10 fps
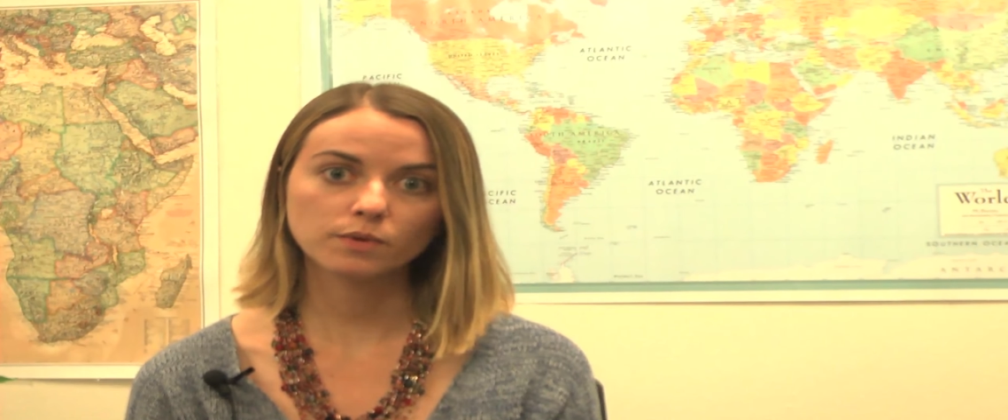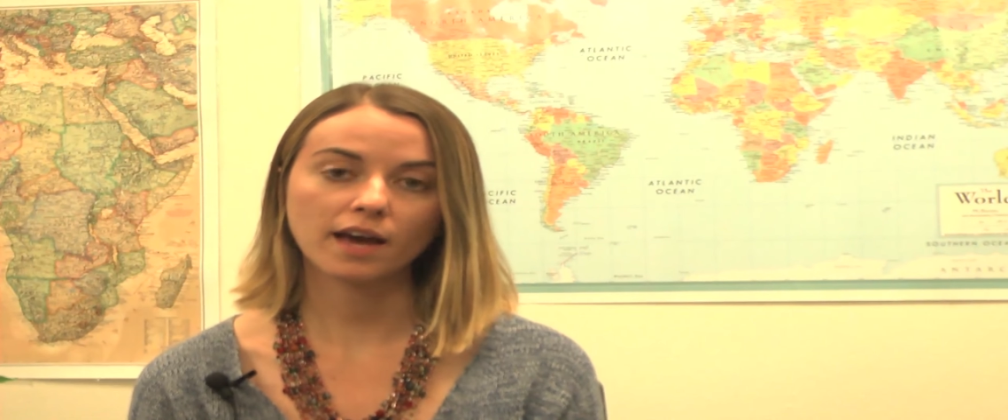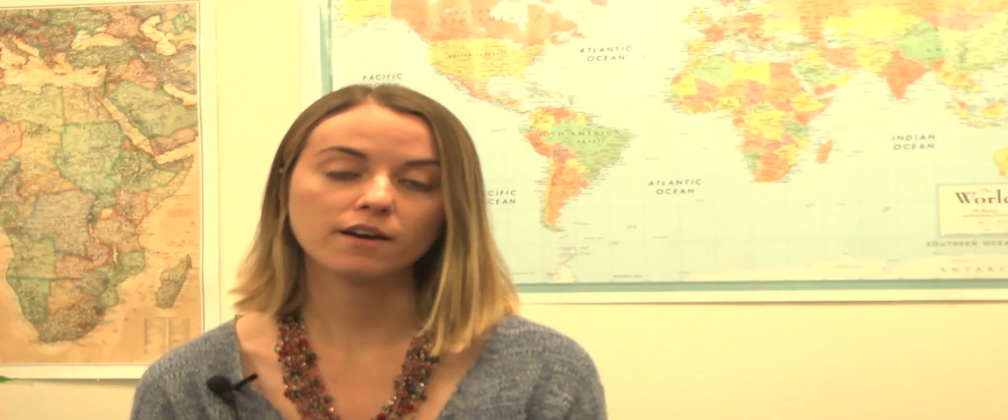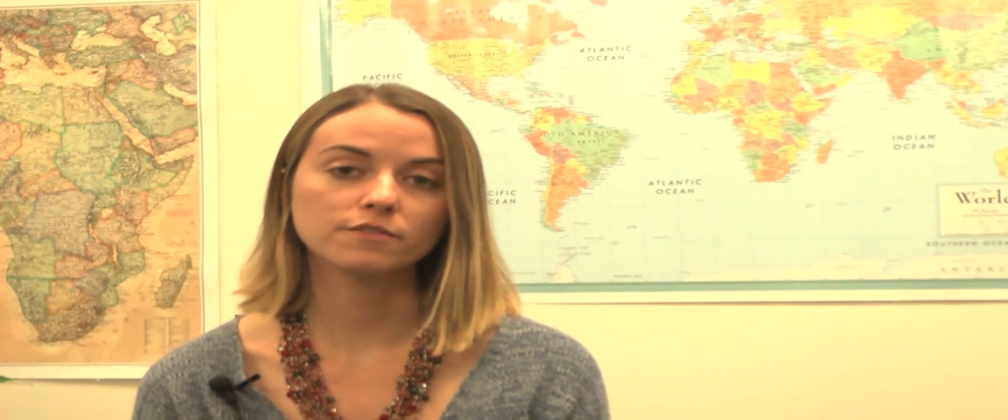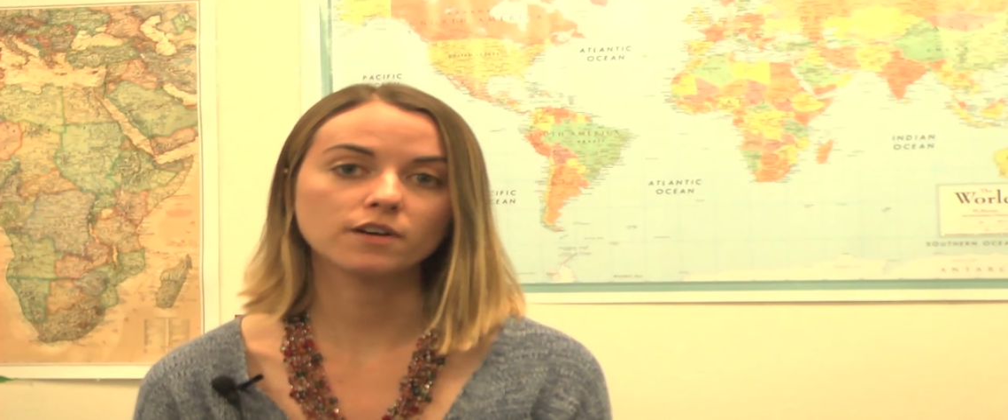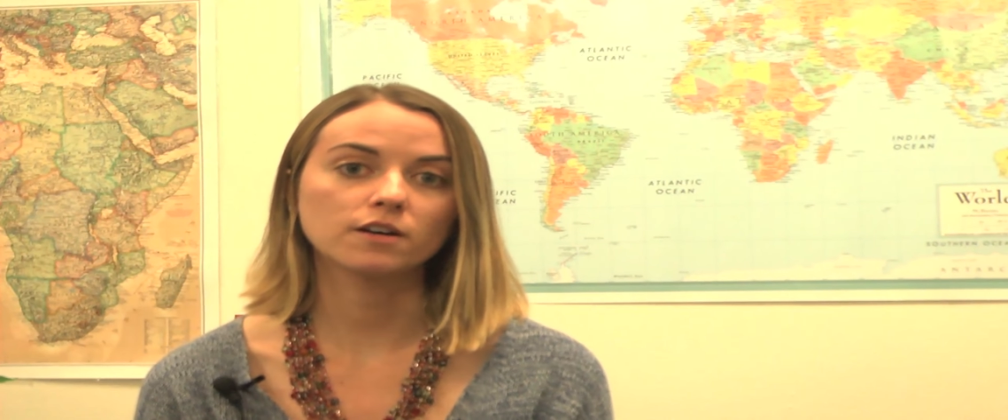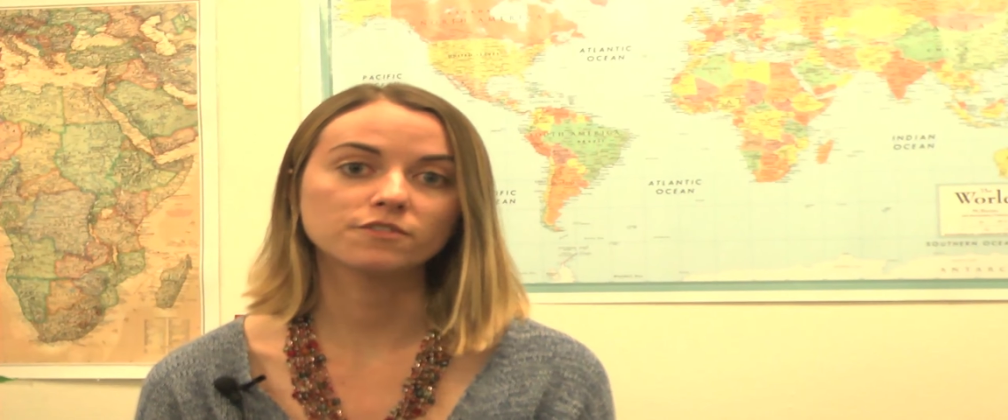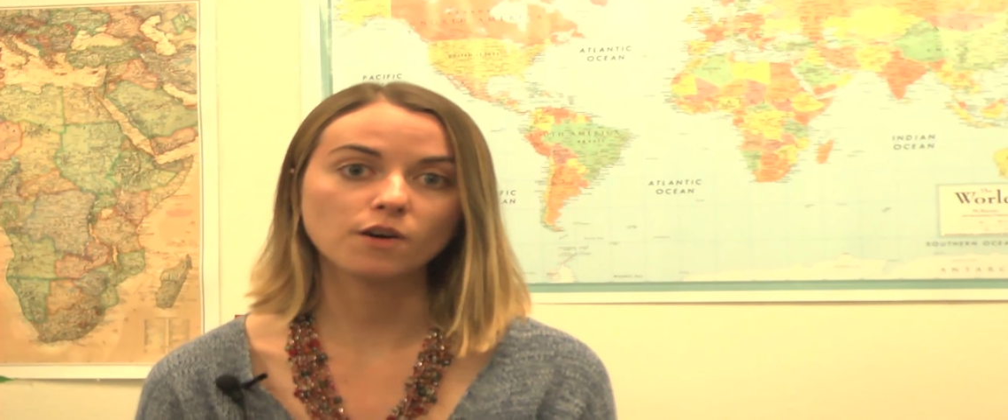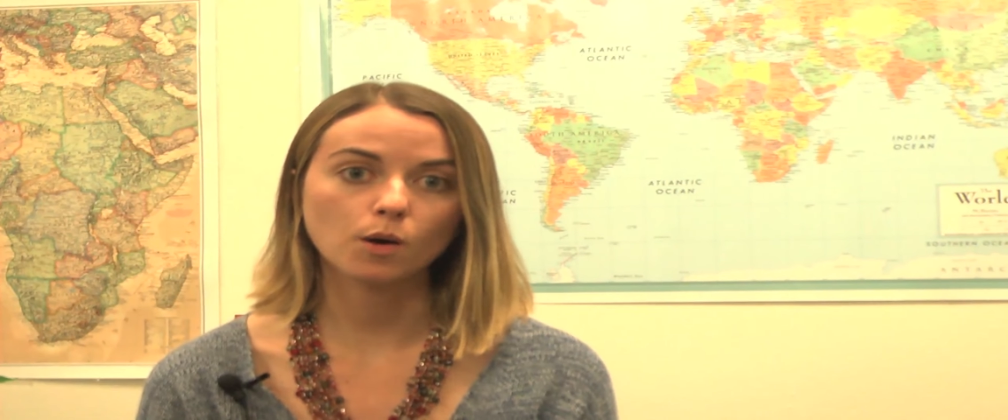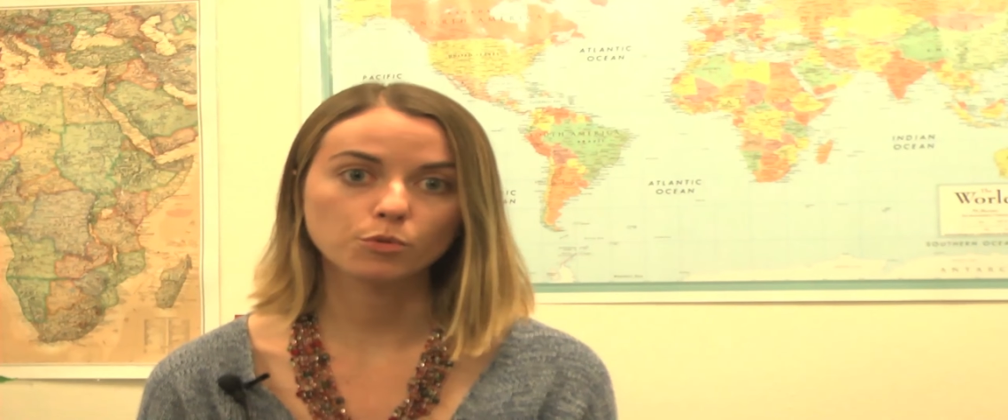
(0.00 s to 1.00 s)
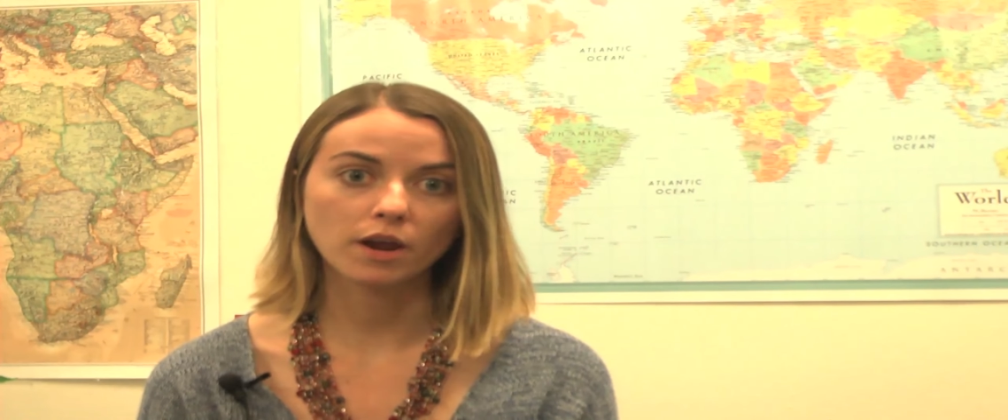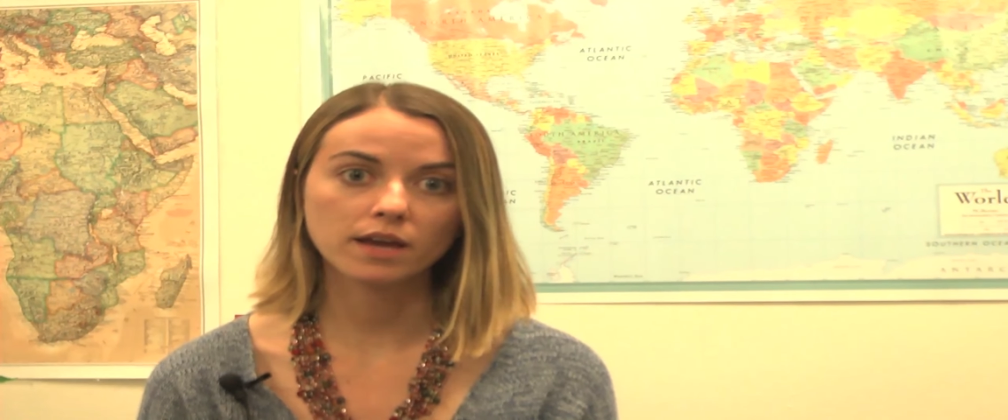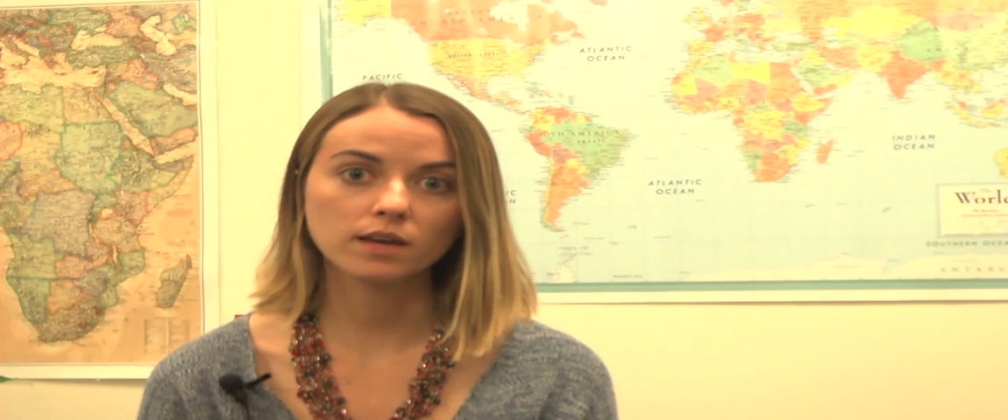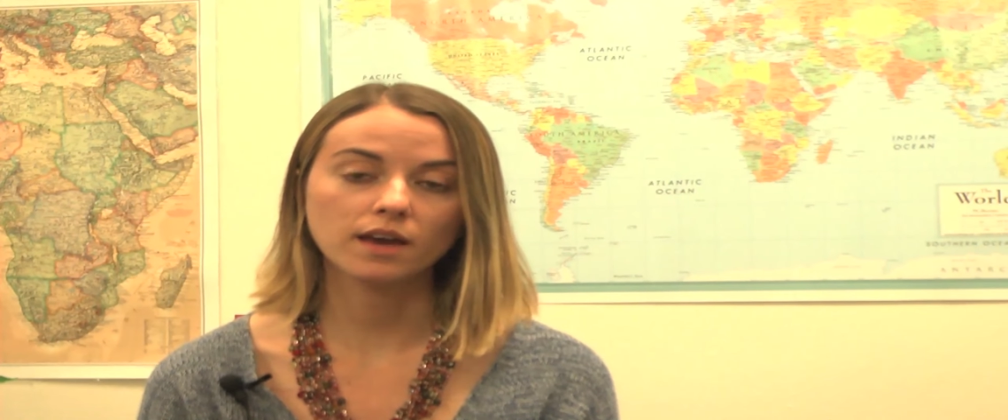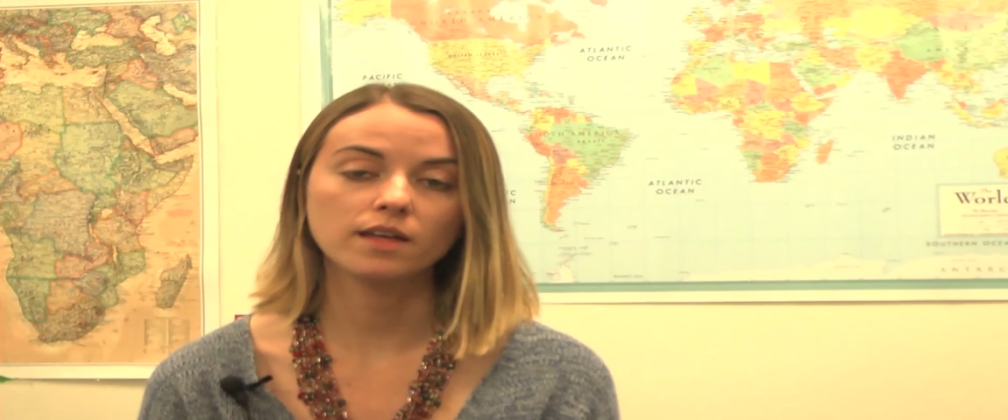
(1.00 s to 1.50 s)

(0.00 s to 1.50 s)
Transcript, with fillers: We have uh, fall break